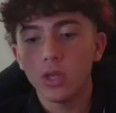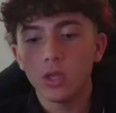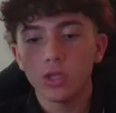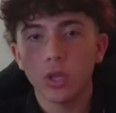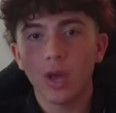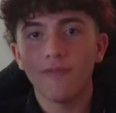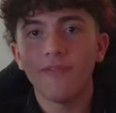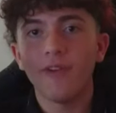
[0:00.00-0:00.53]

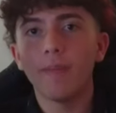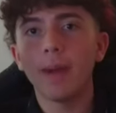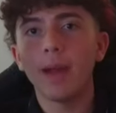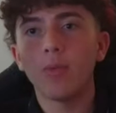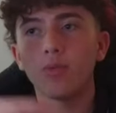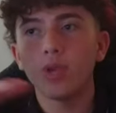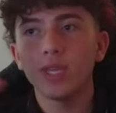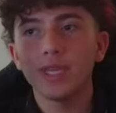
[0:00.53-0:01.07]
So I found my
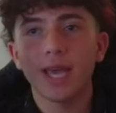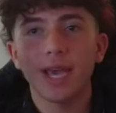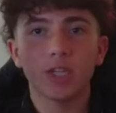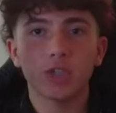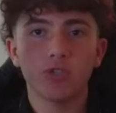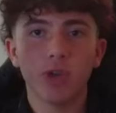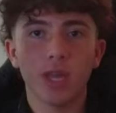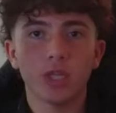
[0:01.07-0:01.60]
retest
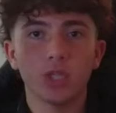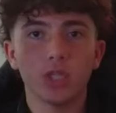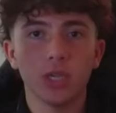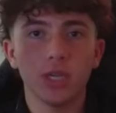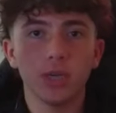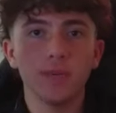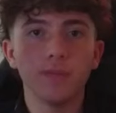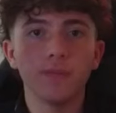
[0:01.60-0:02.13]

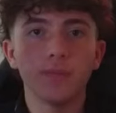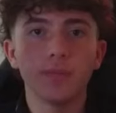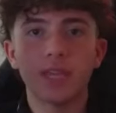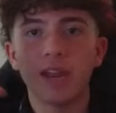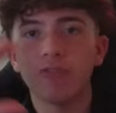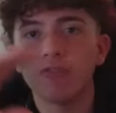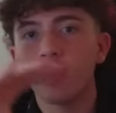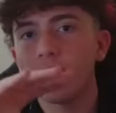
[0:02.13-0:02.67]
strategy. Instead
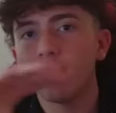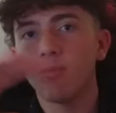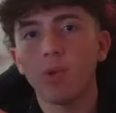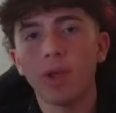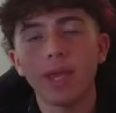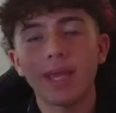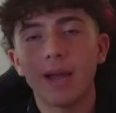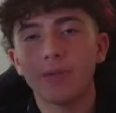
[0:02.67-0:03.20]
of trading
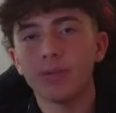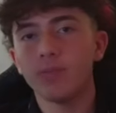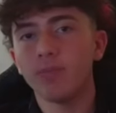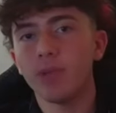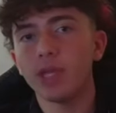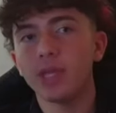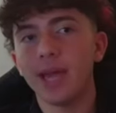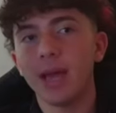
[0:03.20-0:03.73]
breakouts and
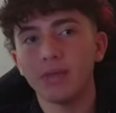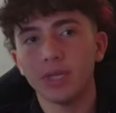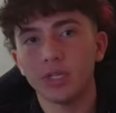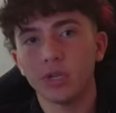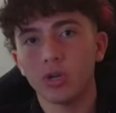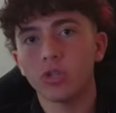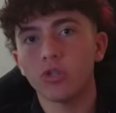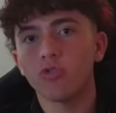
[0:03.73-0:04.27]
breakdowns, I
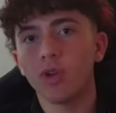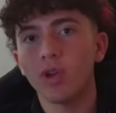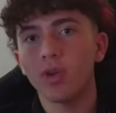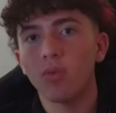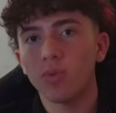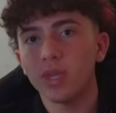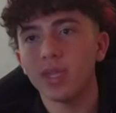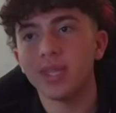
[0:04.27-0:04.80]
started to trade
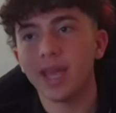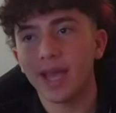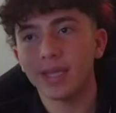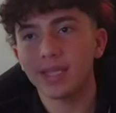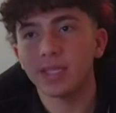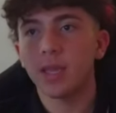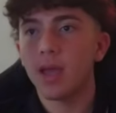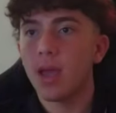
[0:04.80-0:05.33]

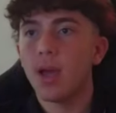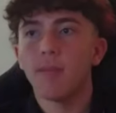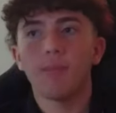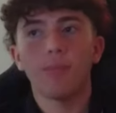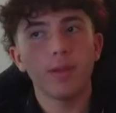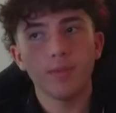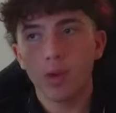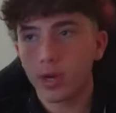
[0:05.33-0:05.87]
retest,
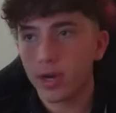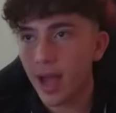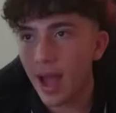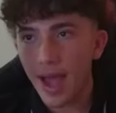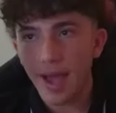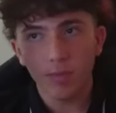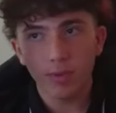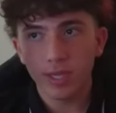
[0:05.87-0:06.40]
pre-market
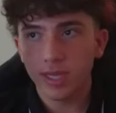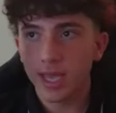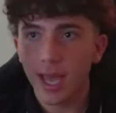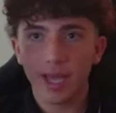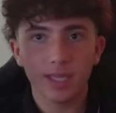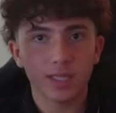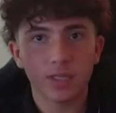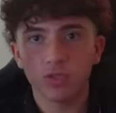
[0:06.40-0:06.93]
high
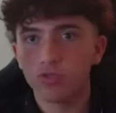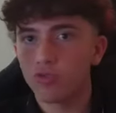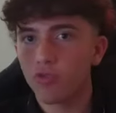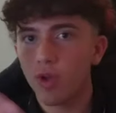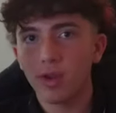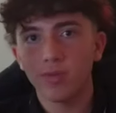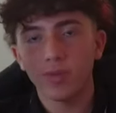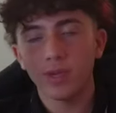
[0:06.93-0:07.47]
retest,
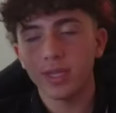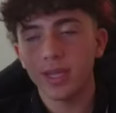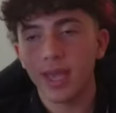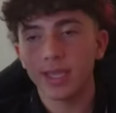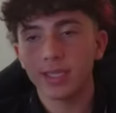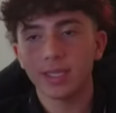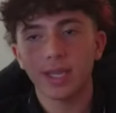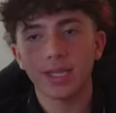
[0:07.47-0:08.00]
trend
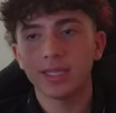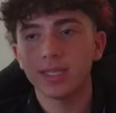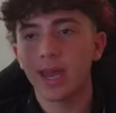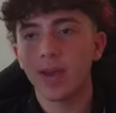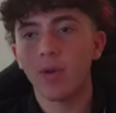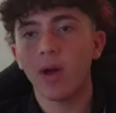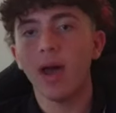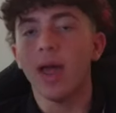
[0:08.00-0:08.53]
retest,
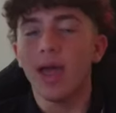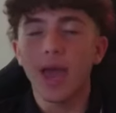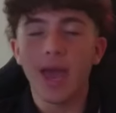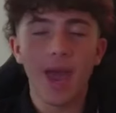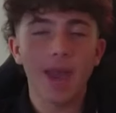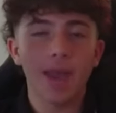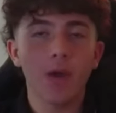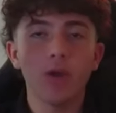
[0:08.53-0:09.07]
etc. And
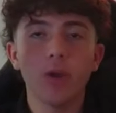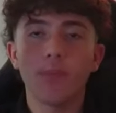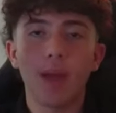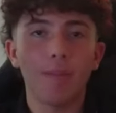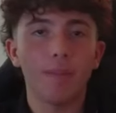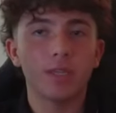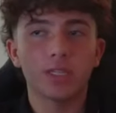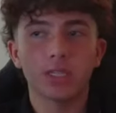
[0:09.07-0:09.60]
I know you're
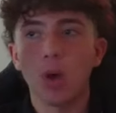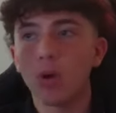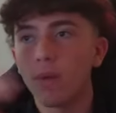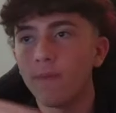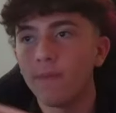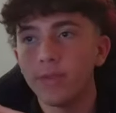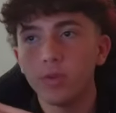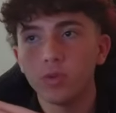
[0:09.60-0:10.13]
probably so
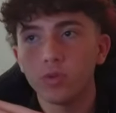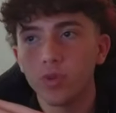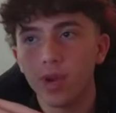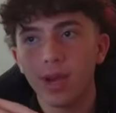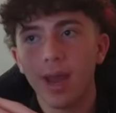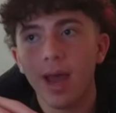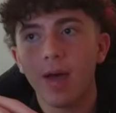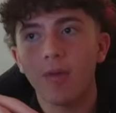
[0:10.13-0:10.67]
confused right
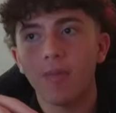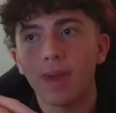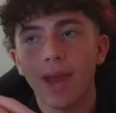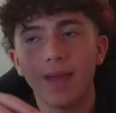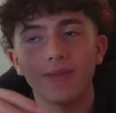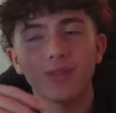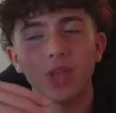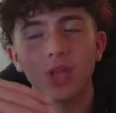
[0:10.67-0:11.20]
now, but I
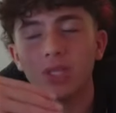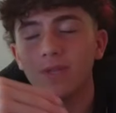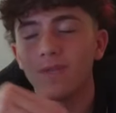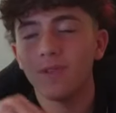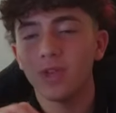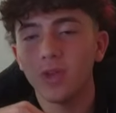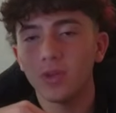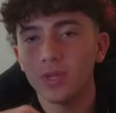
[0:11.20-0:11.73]
have tons of
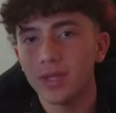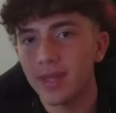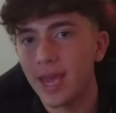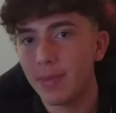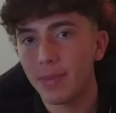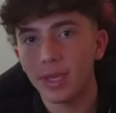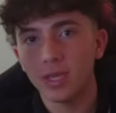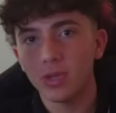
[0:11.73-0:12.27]
videos on that
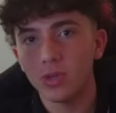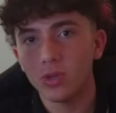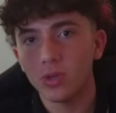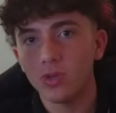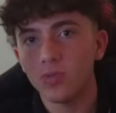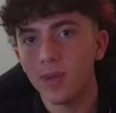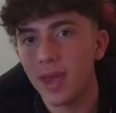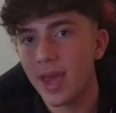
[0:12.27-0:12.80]
on my
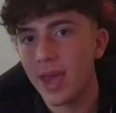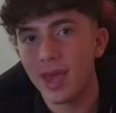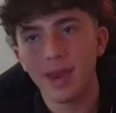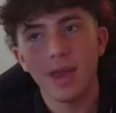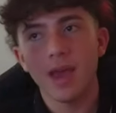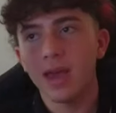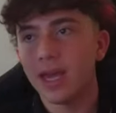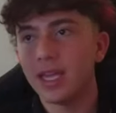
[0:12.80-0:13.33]
YouTube and
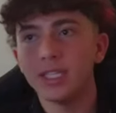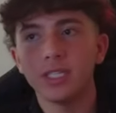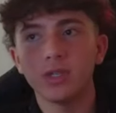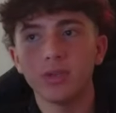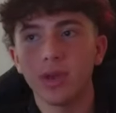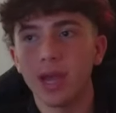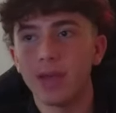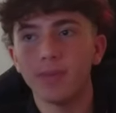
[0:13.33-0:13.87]

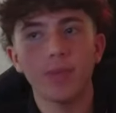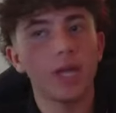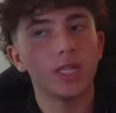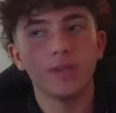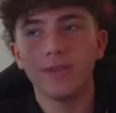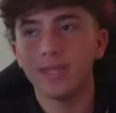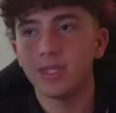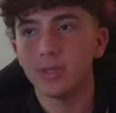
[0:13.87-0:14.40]
Instagram, tons
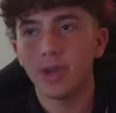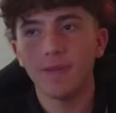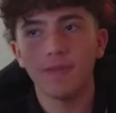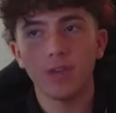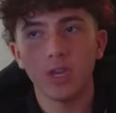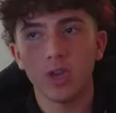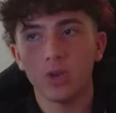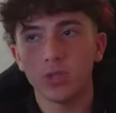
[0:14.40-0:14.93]
of Instagram
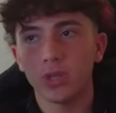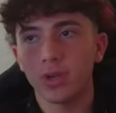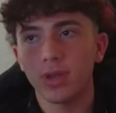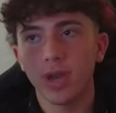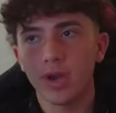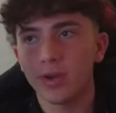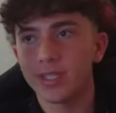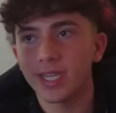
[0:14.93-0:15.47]
videos. Literally
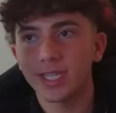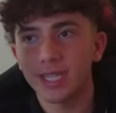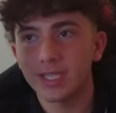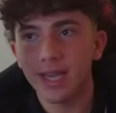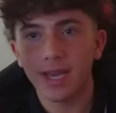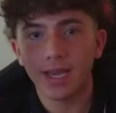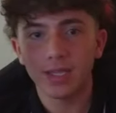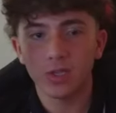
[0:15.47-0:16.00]
under 60
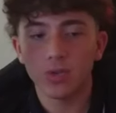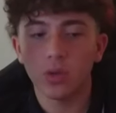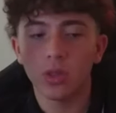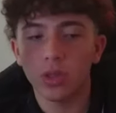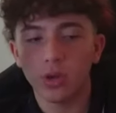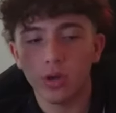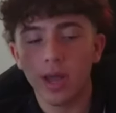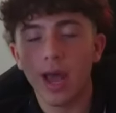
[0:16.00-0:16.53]
seconds, you can
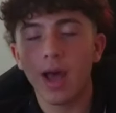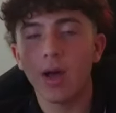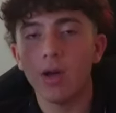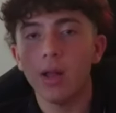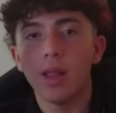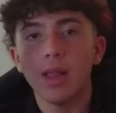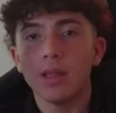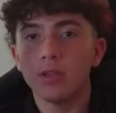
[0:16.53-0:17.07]
learn how.
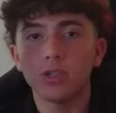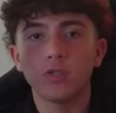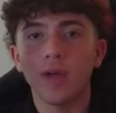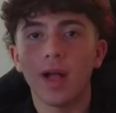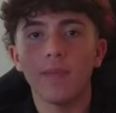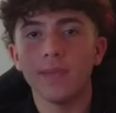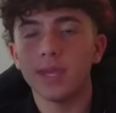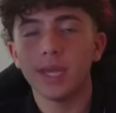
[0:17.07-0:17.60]
Just
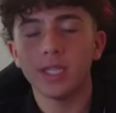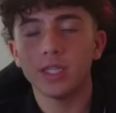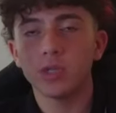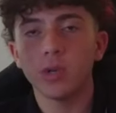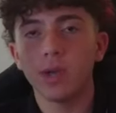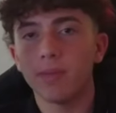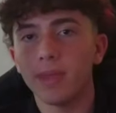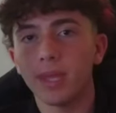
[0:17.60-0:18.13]
follow me on
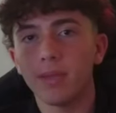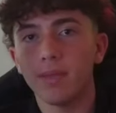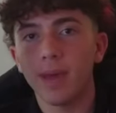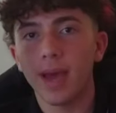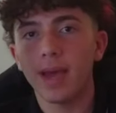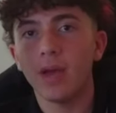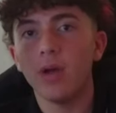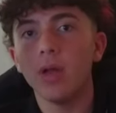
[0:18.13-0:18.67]
Instagram, link in
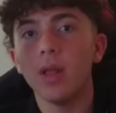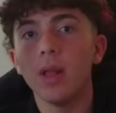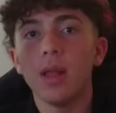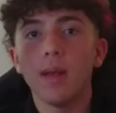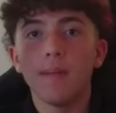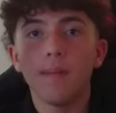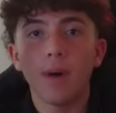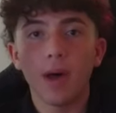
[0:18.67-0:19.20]
bio.
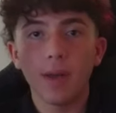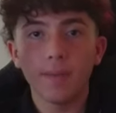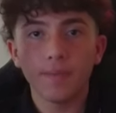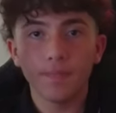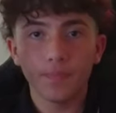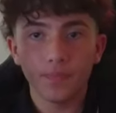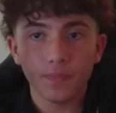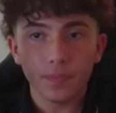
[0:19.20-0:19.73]
But
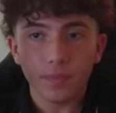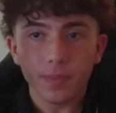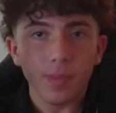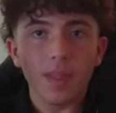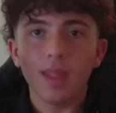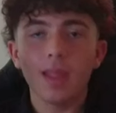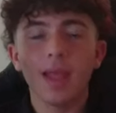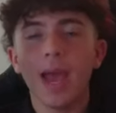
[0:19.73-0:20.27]

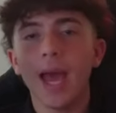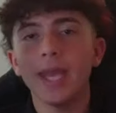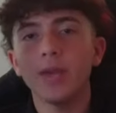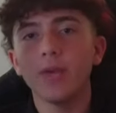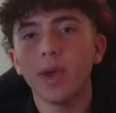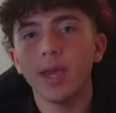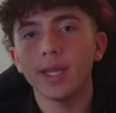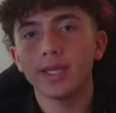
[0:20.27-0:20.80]

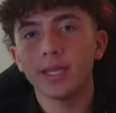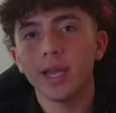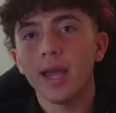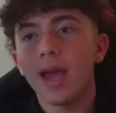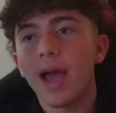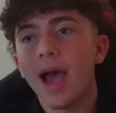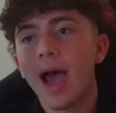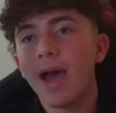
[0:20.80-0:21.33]
anyways,
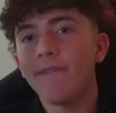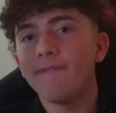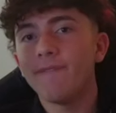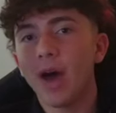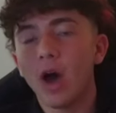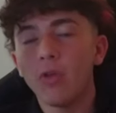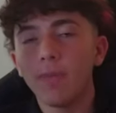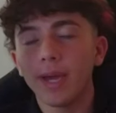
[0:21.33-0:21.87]
I
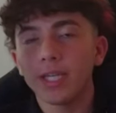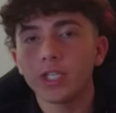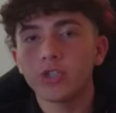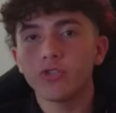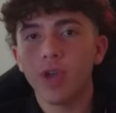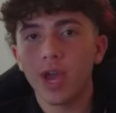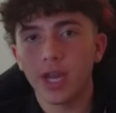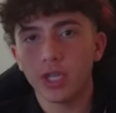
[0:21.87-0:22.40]
found my
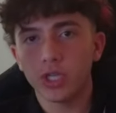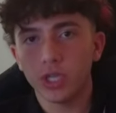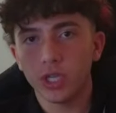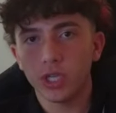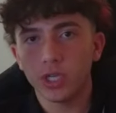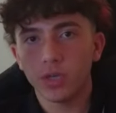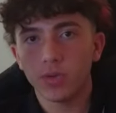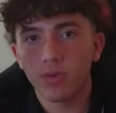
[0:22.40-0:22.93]

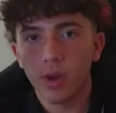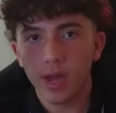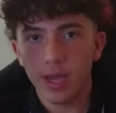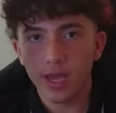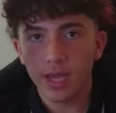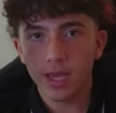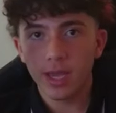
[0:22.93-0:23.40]
strategy, right?